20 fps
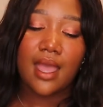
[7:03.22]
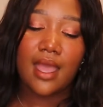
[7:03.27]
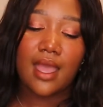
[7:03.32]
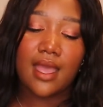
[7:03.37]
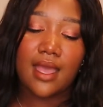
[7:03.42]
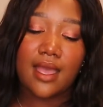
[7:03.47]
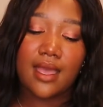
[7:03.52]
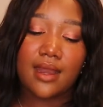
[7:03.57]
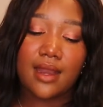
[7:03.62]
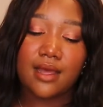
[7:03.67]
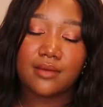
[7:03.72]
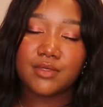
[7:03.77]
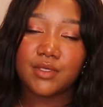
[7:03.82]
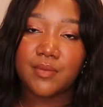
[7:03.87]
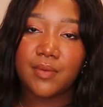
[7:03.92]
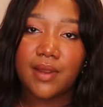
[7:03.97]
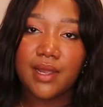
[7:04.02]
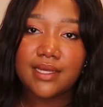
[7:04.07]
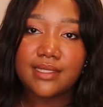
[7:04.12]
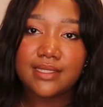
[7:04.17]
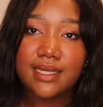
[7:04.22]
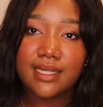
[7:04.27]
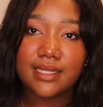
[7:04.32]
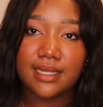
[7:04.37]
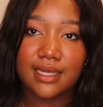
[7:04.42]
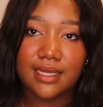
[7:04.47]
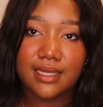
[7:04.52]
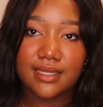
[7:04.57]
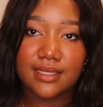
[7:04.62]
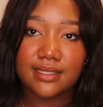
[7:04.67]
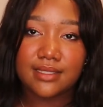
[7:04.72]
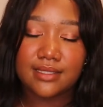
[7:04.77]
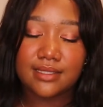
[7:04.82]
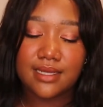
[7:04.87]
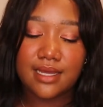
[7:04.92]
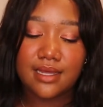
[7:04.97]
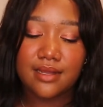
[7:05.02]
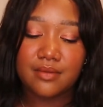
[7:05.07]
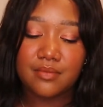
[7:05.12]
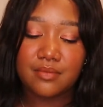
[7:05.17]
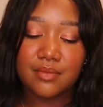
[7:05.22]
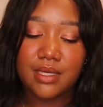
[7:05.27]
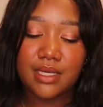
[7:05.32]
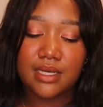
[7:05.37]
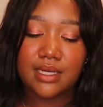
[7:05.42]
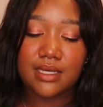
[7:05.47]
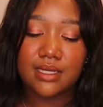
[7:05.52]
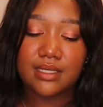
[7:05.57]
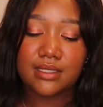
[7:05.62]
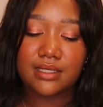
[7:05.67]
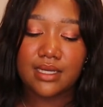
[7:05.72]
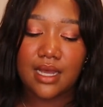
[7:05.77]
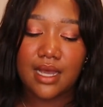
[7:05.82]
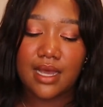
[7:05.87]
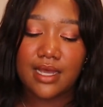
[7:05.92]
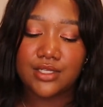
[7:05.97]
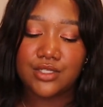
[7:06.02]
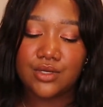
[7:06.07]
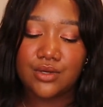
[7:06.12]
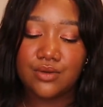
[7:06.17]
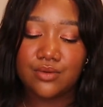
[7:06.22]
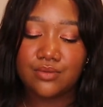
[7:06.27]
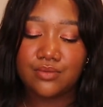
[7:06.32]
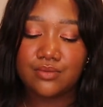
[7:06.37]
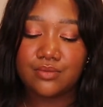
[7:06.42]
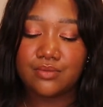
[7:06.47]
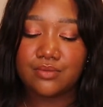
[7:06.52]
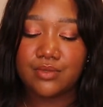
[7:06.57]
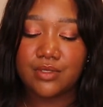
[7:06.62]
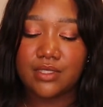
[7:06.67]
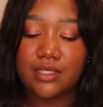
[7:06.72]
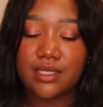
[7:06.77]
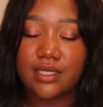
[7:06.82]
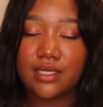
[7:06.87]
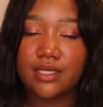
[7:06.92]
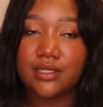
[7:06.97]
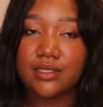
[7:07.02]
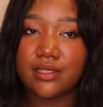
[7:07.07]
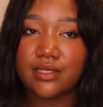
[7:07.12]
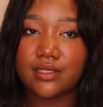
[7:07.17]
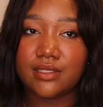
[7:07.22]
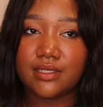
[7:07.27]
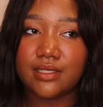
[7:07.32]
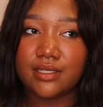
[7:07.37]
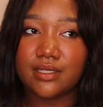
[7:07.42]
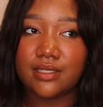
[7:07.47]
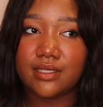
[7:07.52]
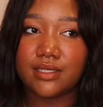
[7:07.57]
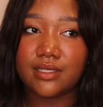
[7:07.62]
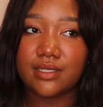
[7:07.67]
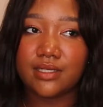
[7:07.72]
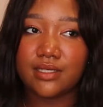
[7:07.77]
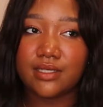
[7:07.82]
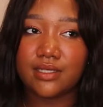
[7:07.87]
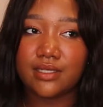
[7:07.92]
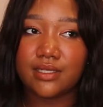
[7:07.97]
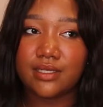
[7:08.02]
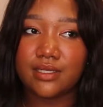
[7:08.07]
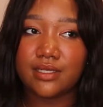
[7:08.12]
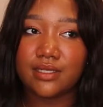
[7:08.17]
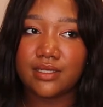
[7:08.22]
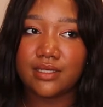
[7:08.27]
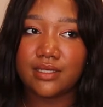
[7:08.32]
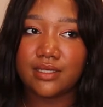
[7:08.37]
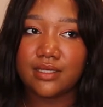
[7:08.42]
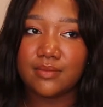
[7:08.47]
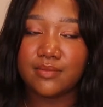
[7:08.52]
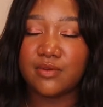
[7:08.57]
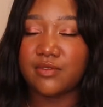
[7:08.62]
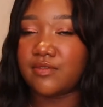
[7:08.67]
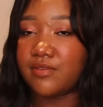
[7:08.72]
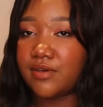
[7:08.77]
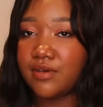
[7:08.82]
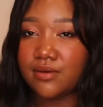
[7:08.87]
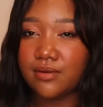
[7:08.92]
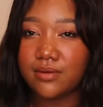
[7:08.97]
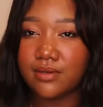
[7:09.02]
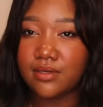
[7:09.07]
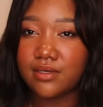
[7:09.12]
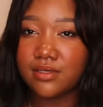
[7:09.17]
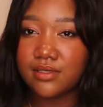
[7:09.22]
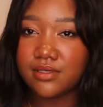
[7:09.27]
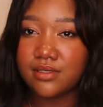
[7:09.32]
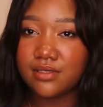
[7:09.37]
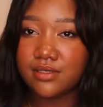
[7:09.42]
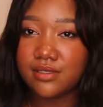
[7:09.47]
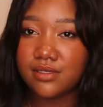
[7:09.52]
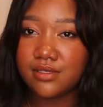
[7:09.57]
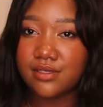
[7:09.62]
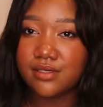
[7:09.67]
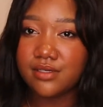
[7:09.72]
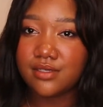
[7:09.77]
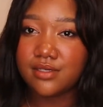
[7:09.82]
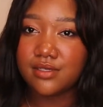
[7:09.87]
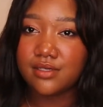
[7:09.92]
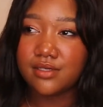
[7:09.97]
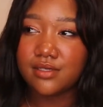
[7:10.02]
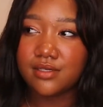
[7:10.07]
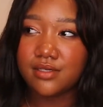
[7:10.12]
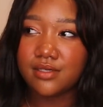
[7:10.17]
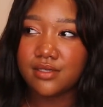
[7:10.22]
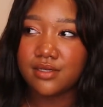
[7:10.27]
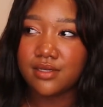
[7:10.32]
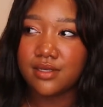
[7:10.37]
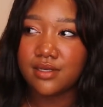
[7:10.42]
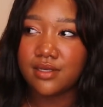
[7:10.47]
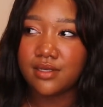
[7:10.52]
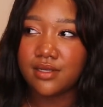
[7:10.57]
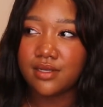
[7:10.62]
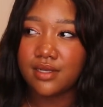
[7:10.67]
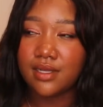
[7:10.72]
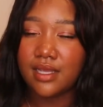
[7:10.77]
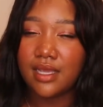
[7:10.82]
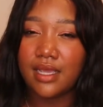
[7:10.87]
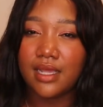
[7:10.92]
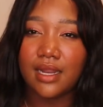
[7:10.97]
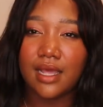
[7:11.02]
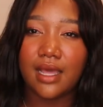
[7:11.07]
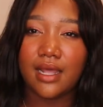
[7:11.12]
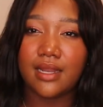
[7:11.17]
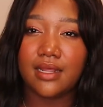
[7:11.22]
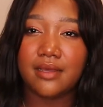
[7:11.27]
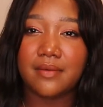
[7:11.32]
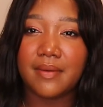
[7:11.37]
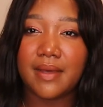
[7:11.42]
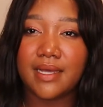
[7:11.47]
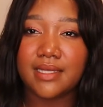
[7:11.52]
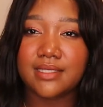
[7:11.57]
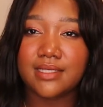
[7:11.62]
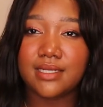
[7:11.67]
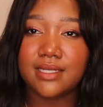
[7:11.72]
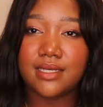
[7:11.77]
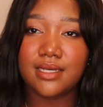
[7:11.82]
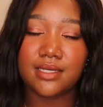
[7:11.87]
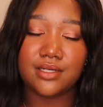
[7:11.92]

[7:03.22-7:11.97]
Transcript: And I'm surprised I like this scent because I don't particularly prefer orange in any capacity.